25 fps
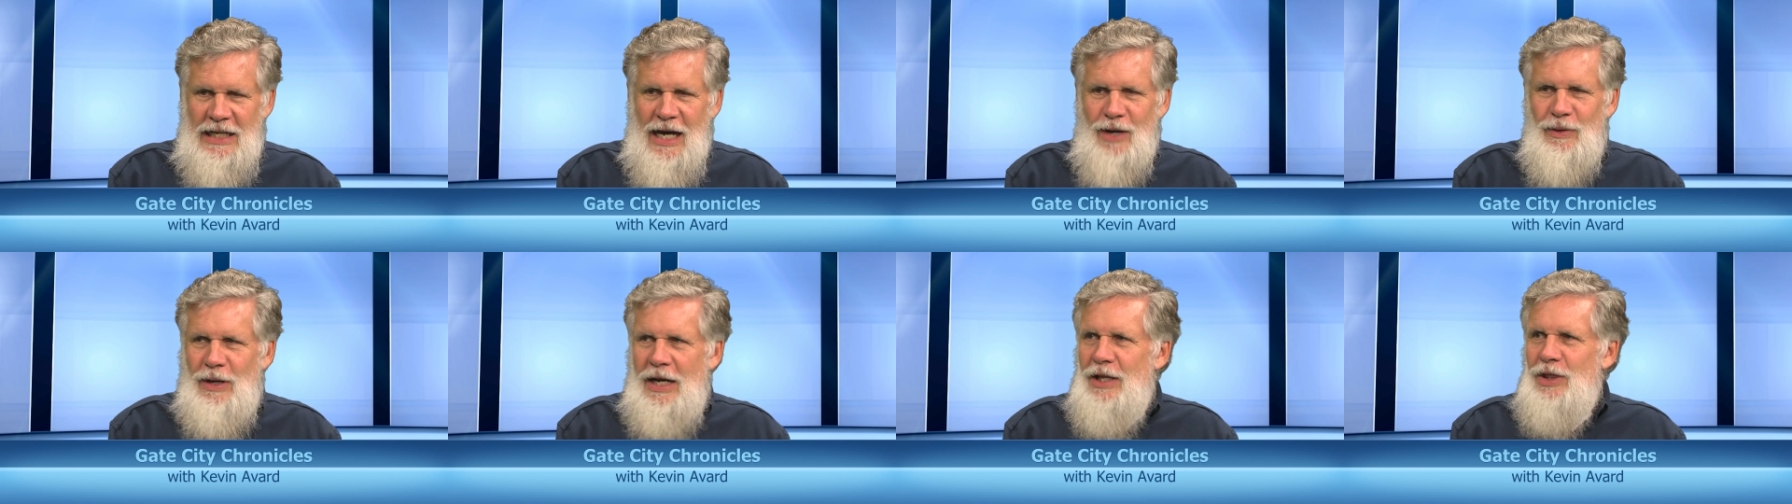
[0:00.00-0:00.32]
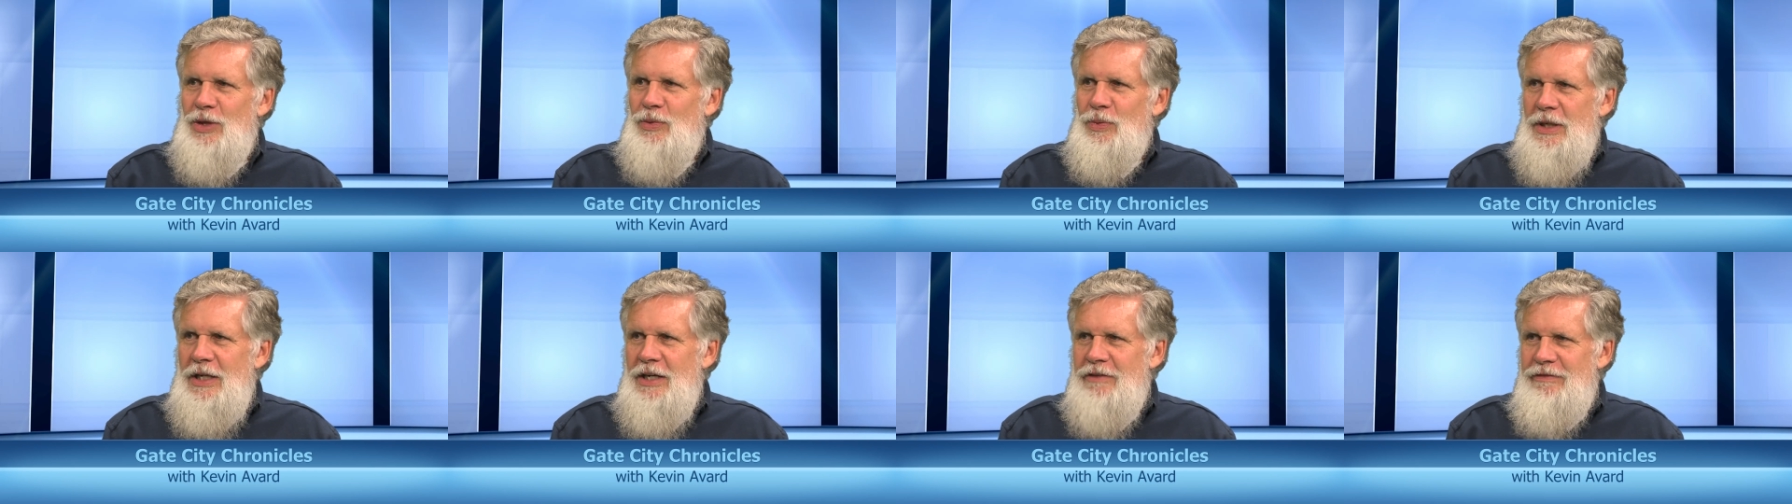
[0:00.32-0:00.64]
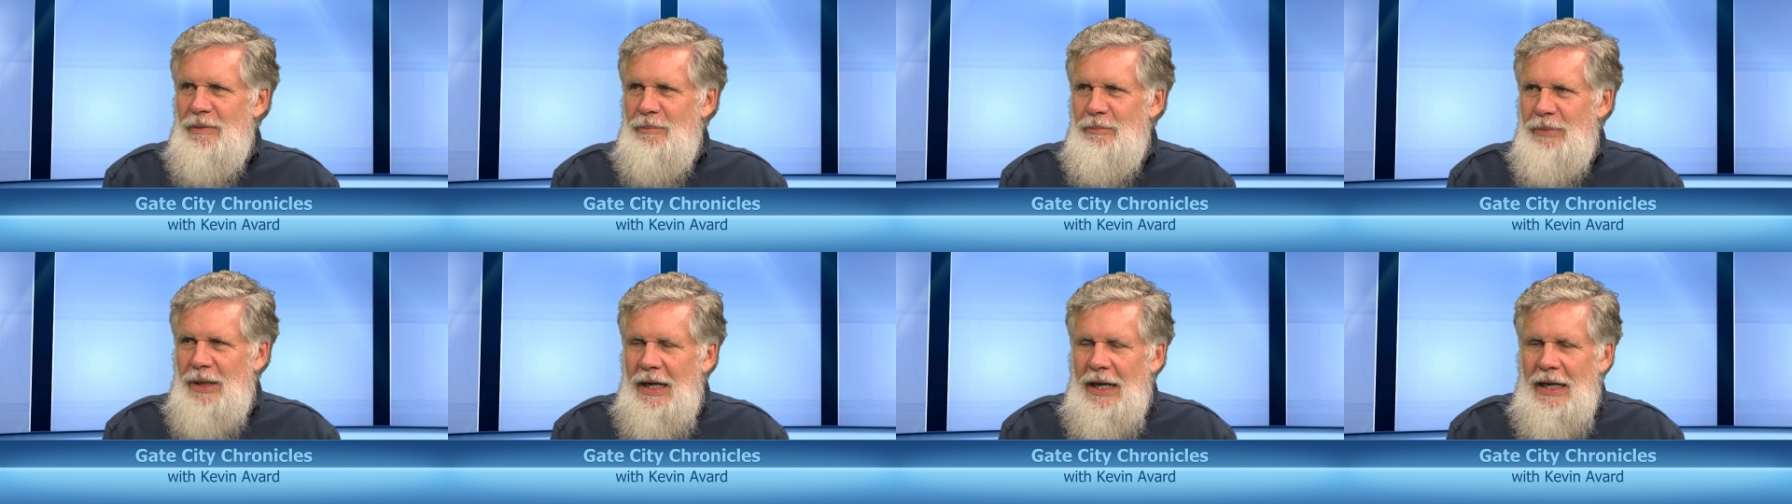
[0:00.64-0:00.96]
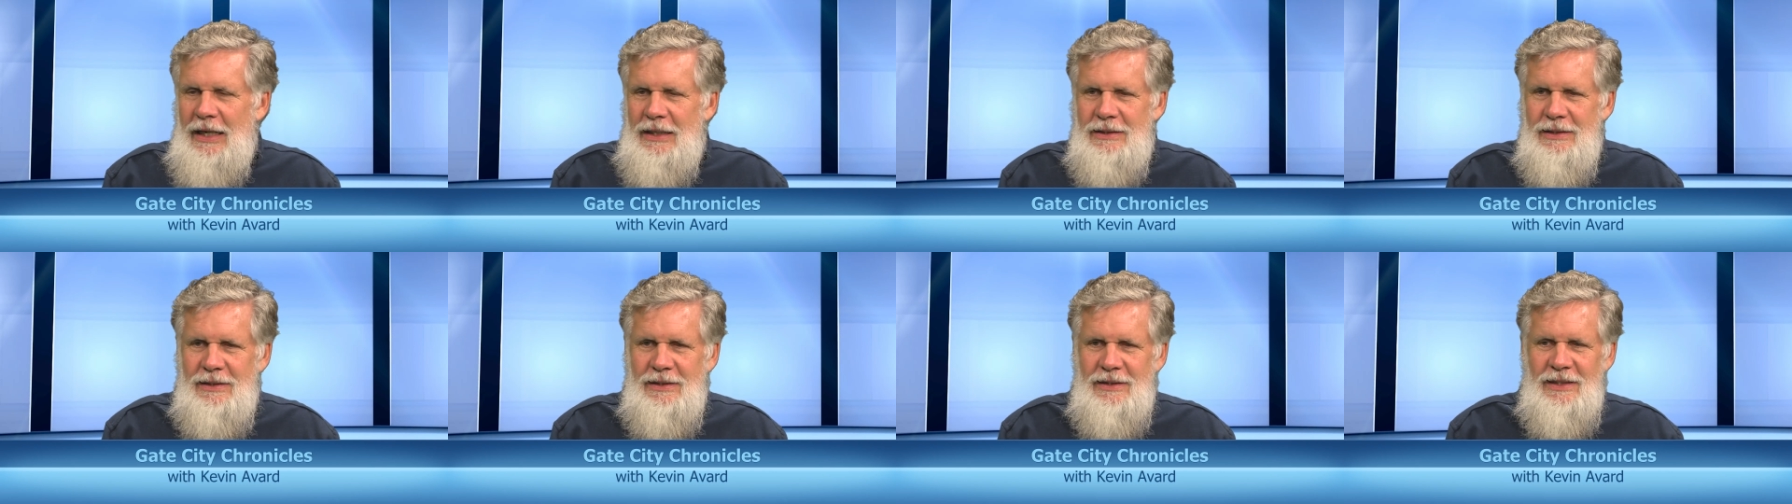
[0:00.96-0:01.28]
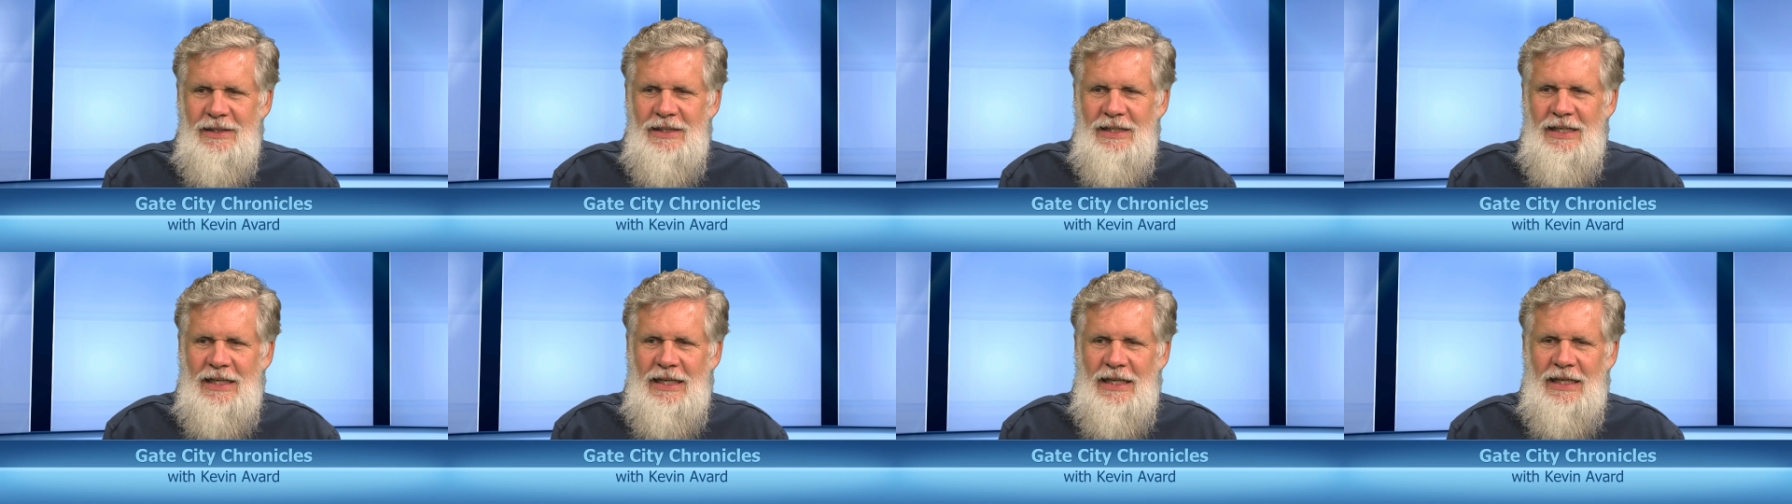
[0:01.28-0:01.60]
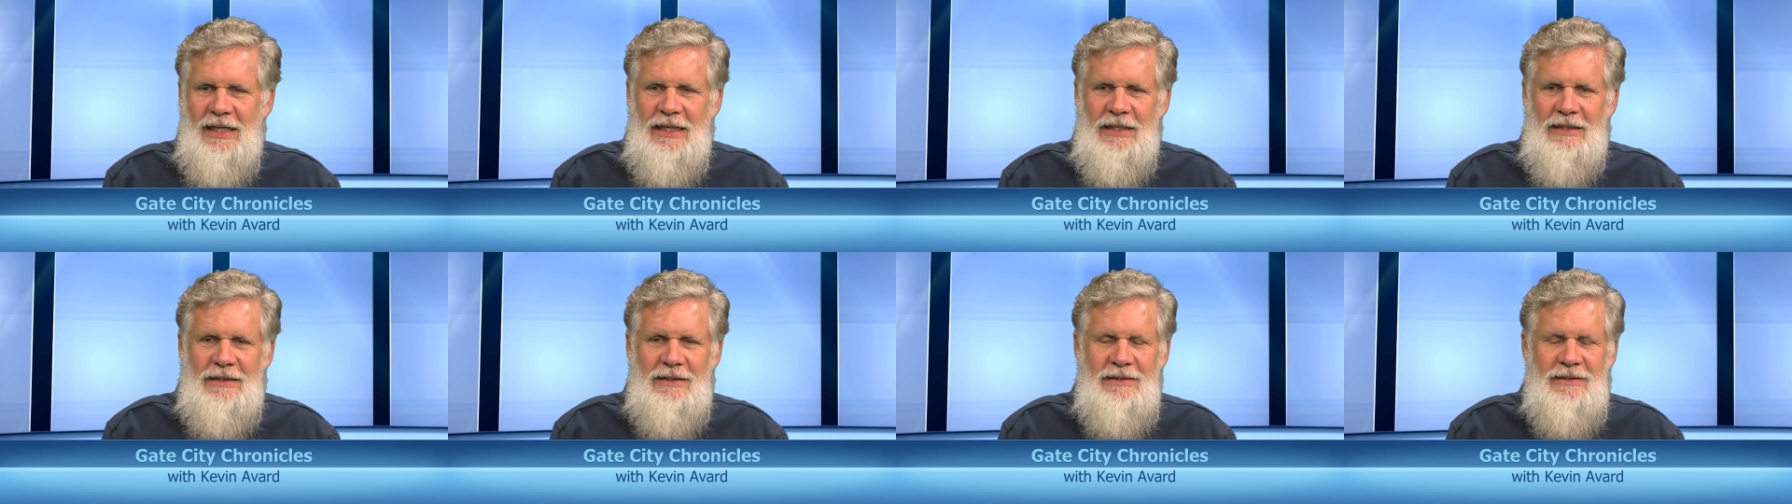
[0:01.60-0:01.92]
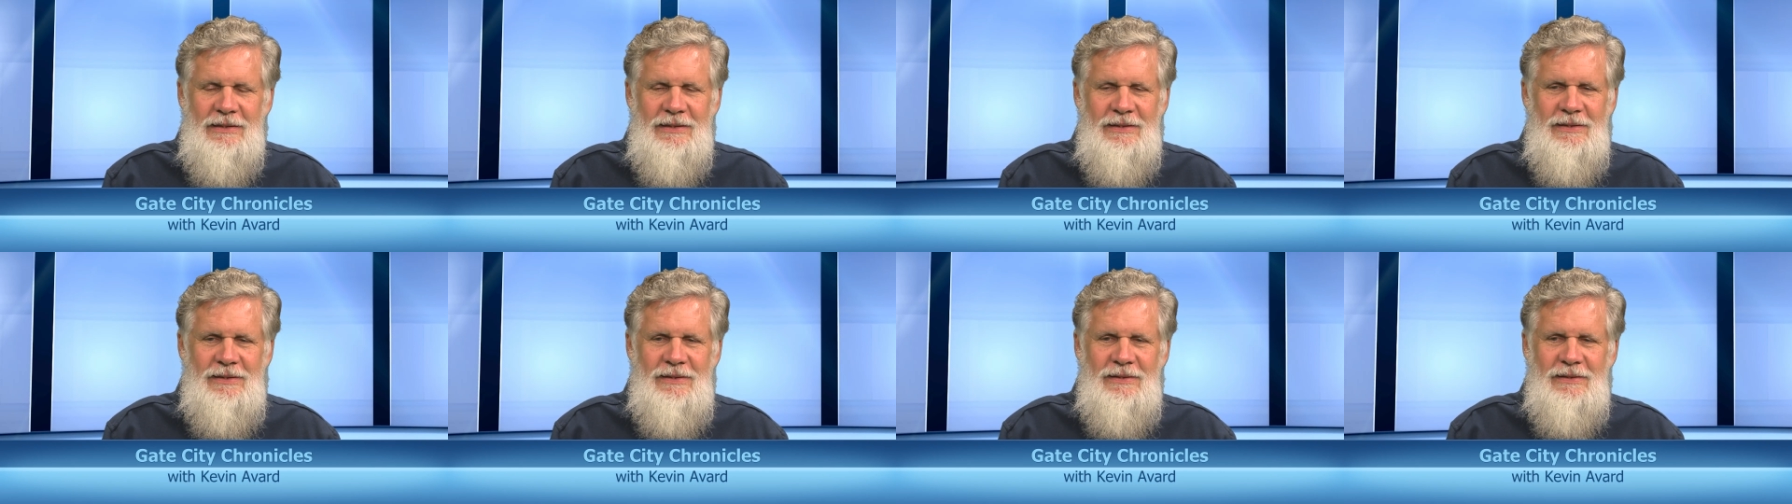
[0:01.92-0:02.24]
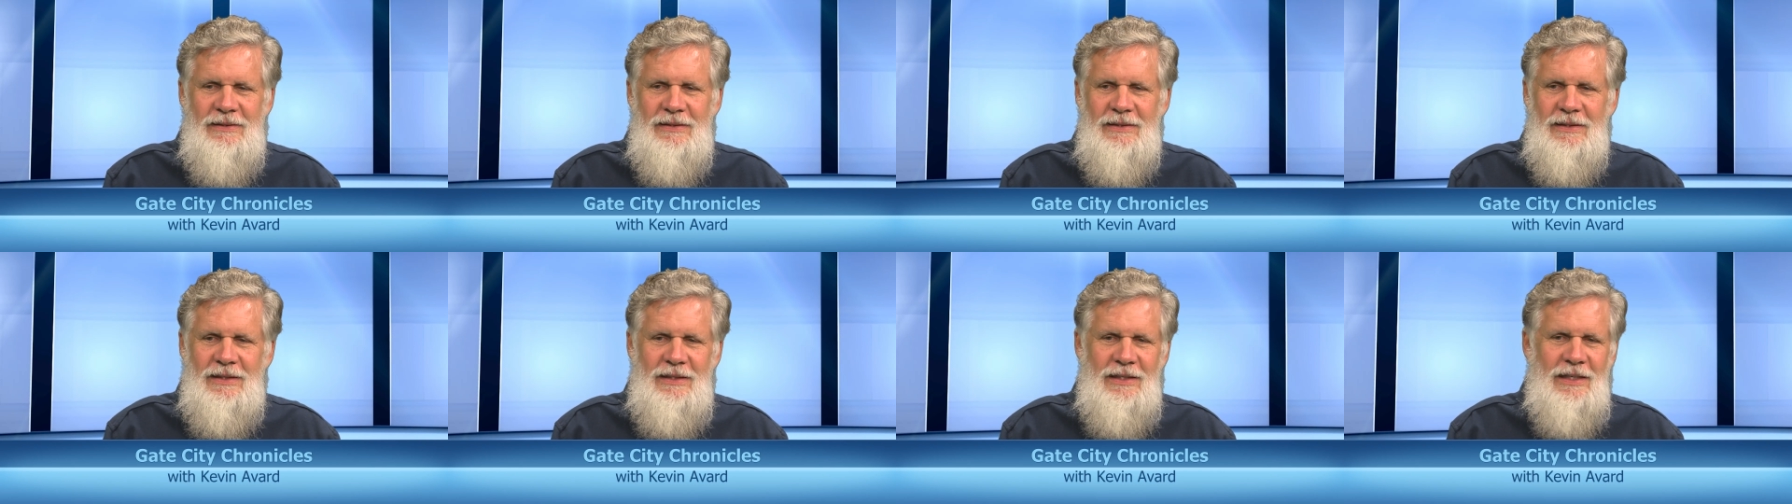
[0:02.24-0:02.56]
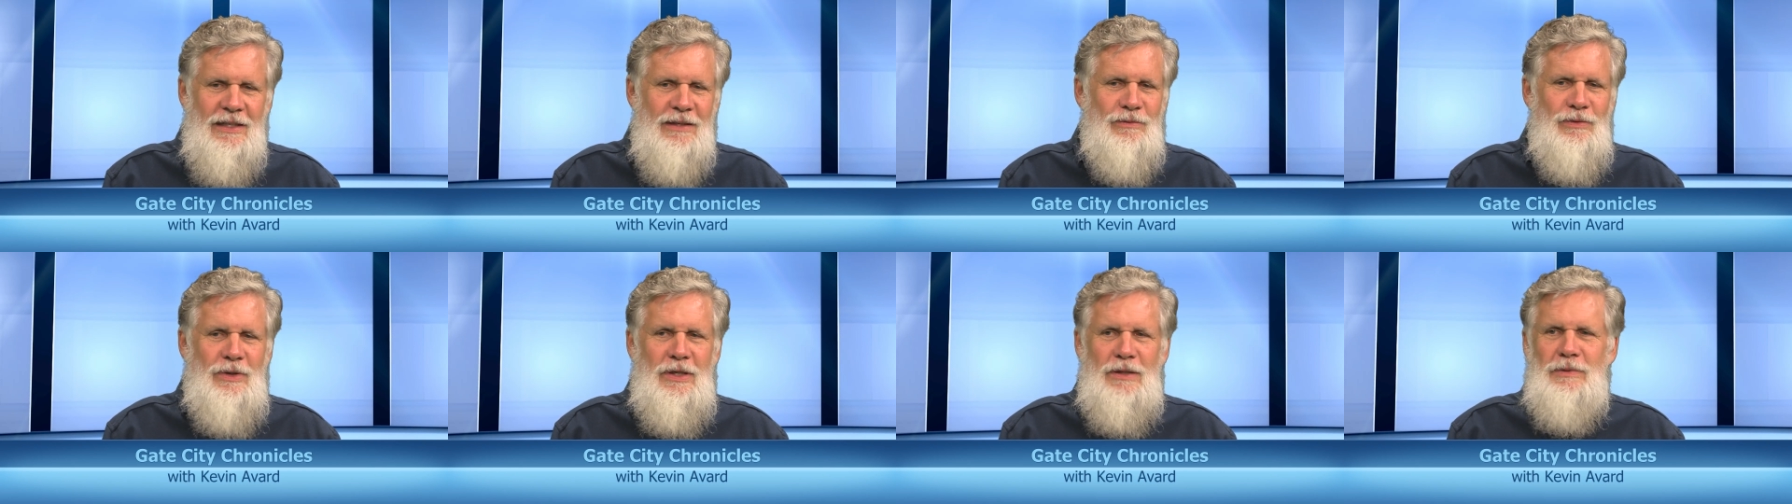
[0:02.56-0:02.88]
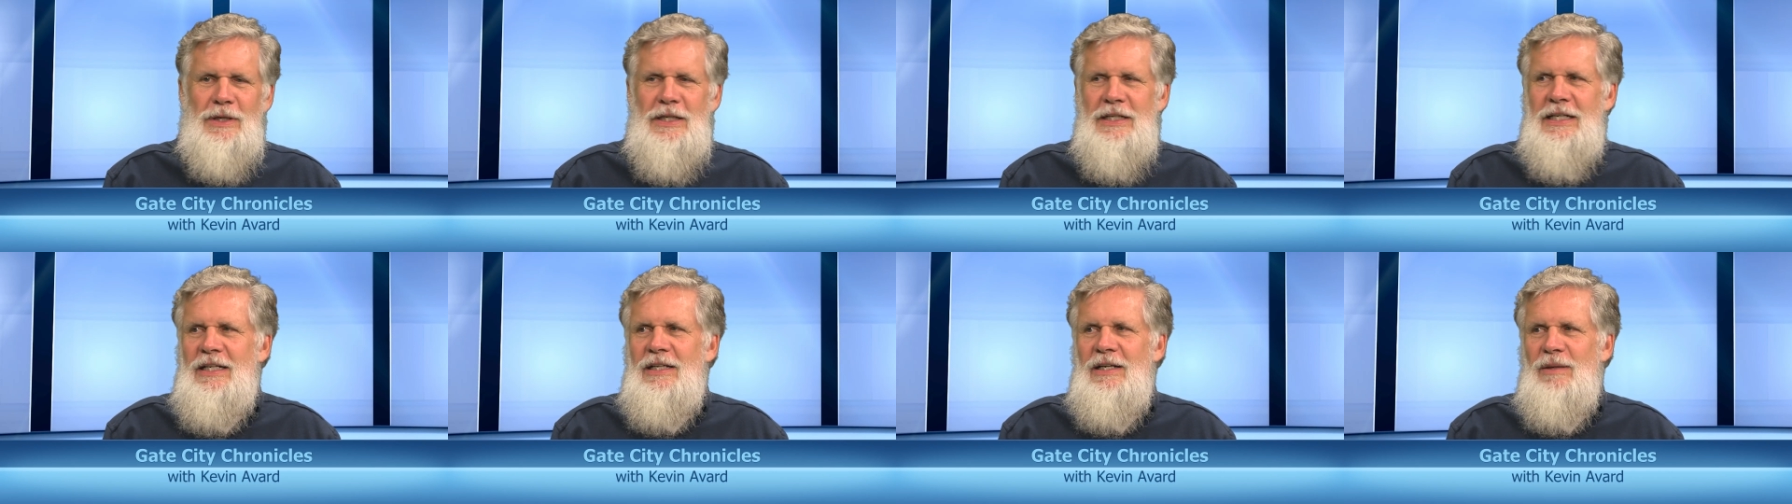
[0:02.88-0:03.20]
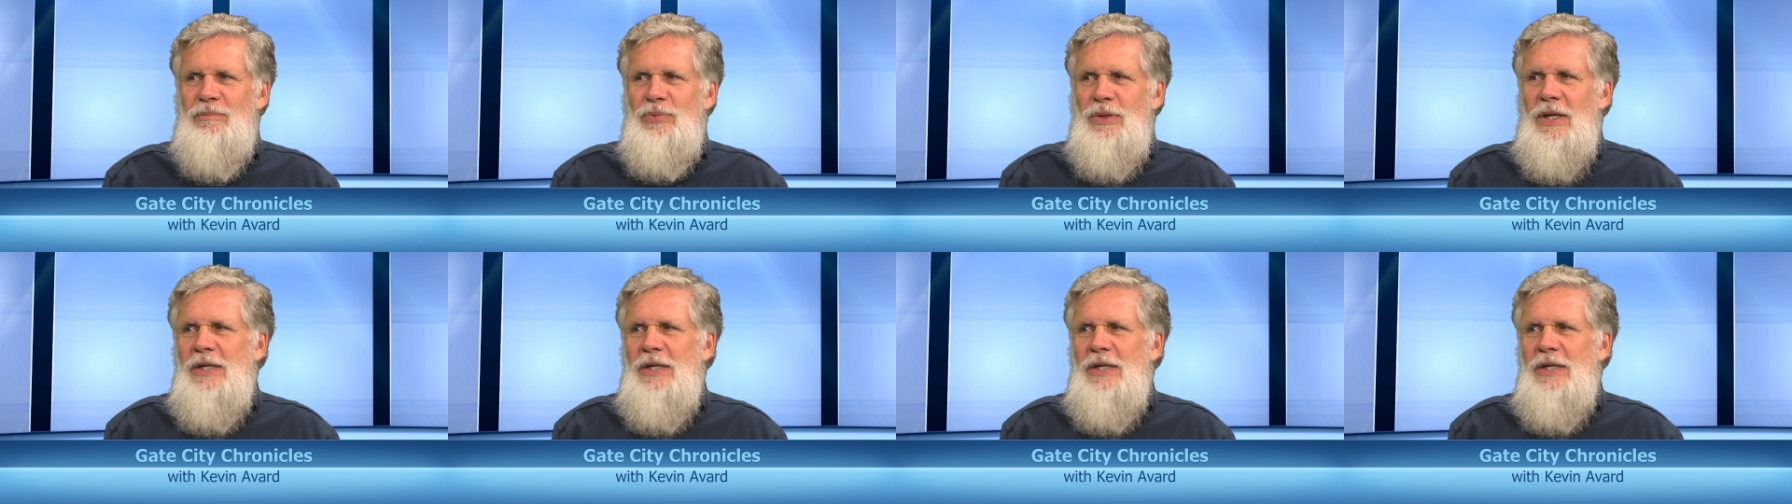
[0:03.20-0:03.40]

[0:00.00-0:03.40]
Now I had 3 different bikes, and what do I need?